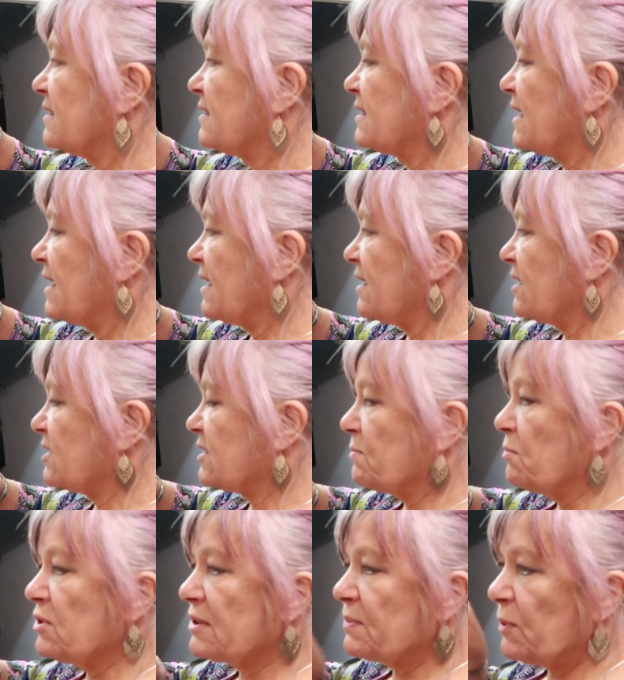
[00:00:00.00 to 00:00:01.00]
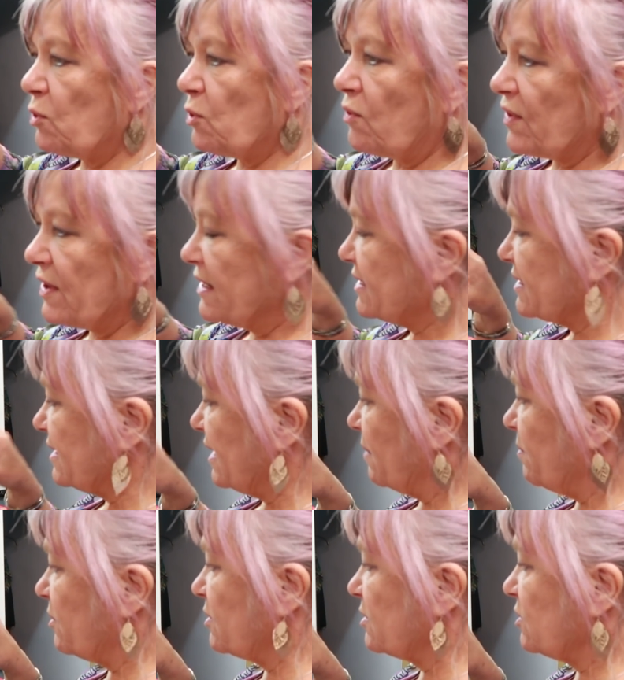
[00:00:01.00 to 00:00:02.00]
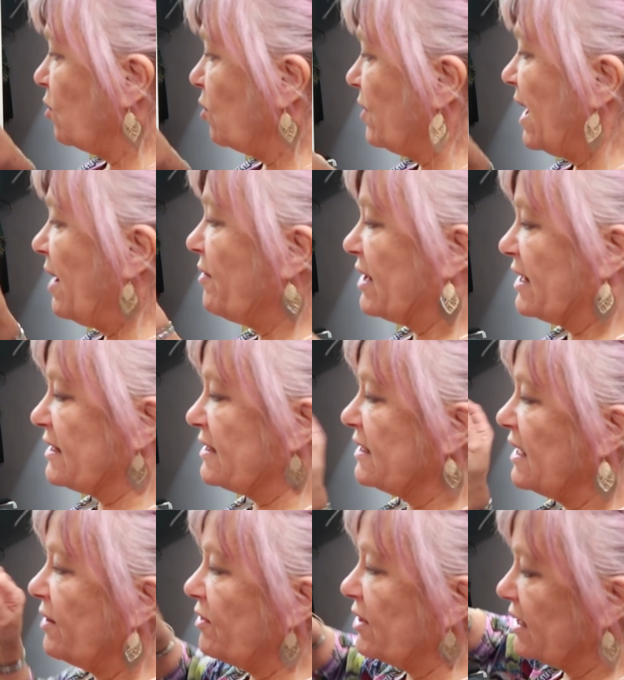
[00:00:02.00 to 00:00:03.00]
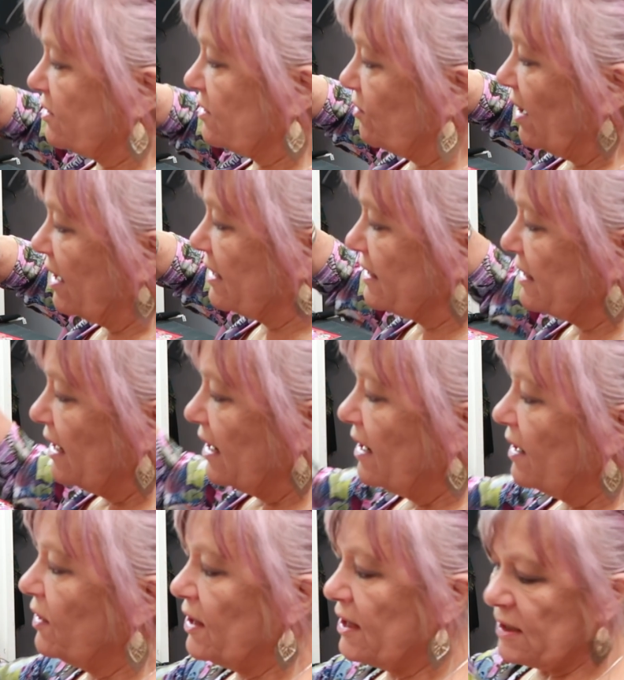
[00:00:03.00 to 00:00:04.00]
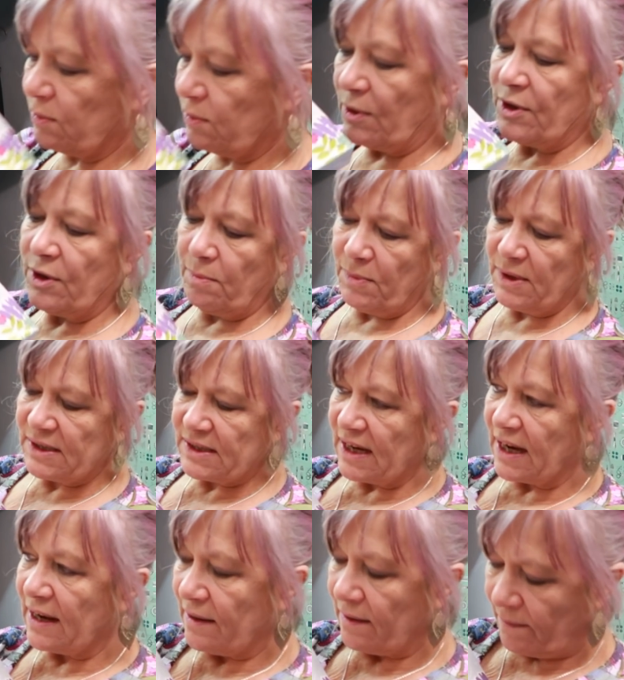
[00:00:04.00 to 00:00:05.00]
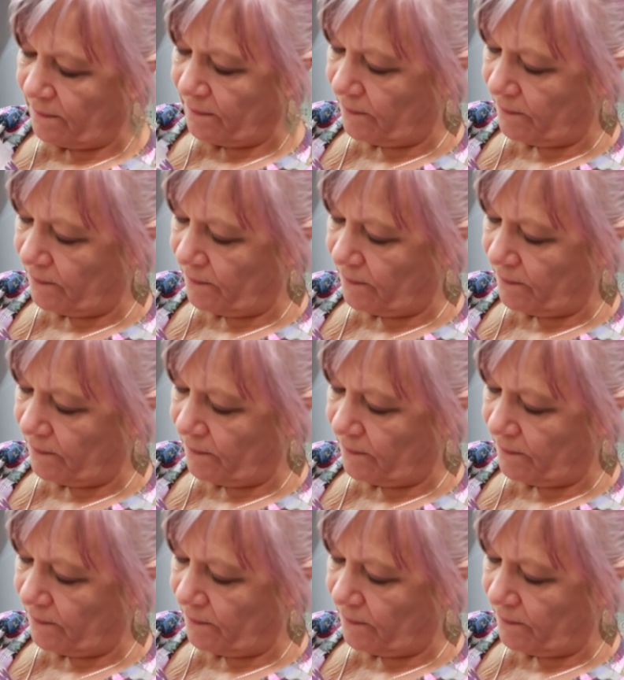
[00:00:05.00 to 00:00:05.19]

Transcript: 10 must be over this side, because oh, there it is, right, this one, number 10.